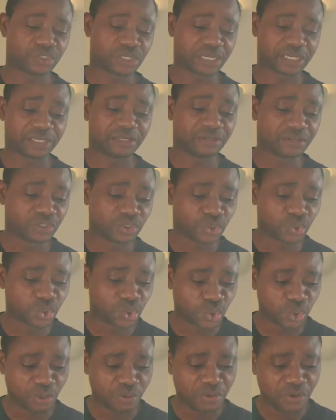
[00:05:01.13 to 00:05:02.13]
checking on
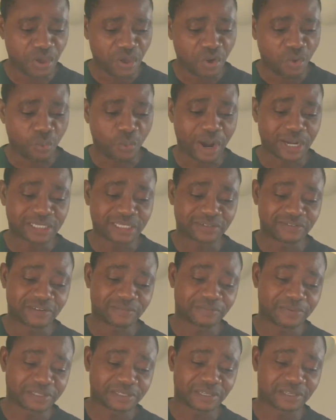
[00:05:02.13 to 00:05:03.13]
YouTube, while
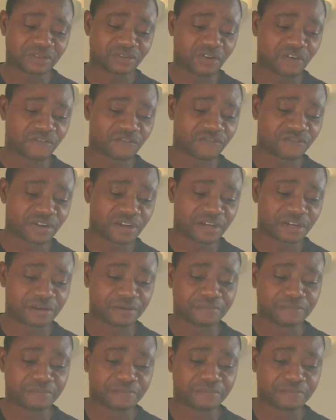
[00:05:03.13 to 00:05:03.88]
70% of